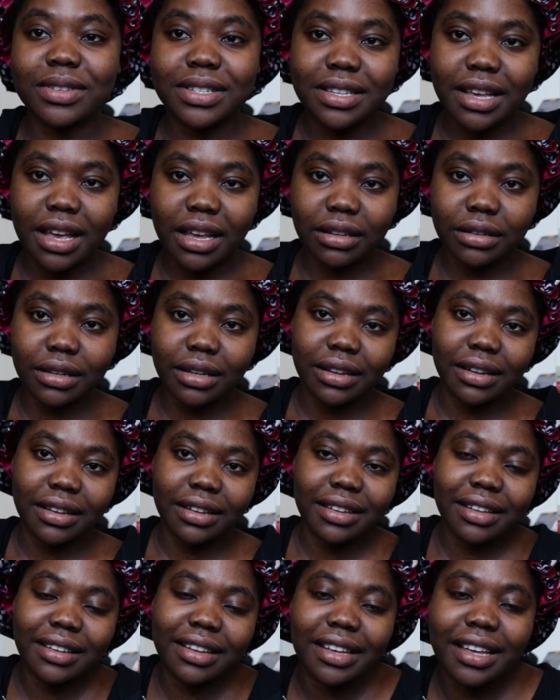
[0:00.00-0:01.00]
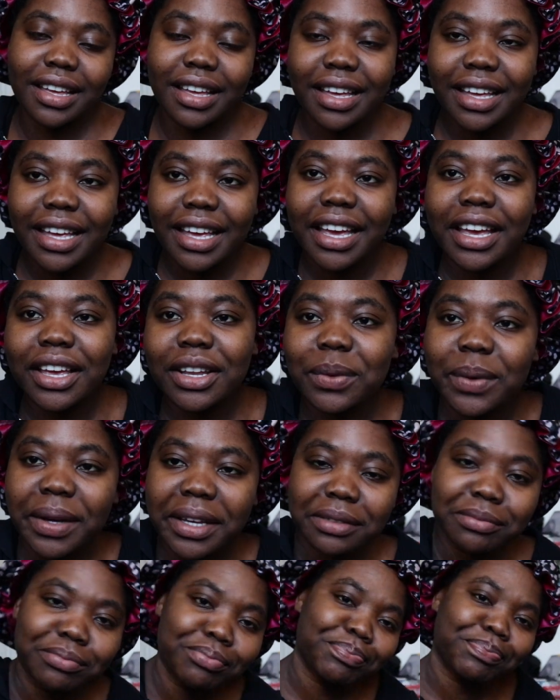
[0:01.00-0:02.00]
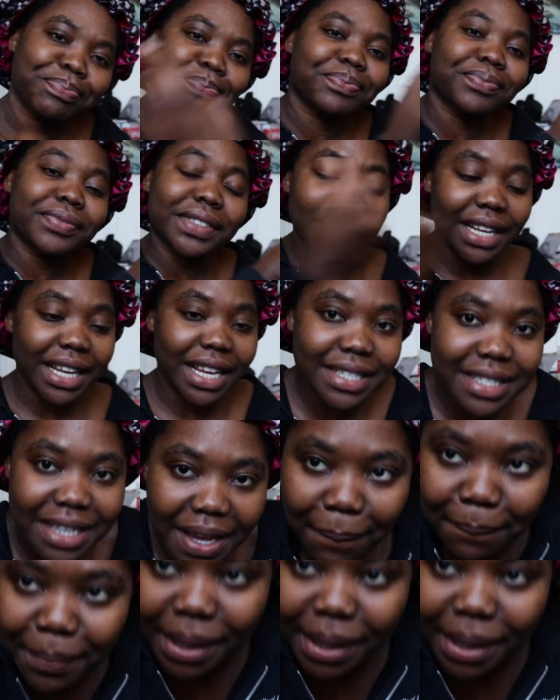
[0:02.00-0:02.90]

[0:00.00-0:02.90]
just like, ugh. Anyway, let's get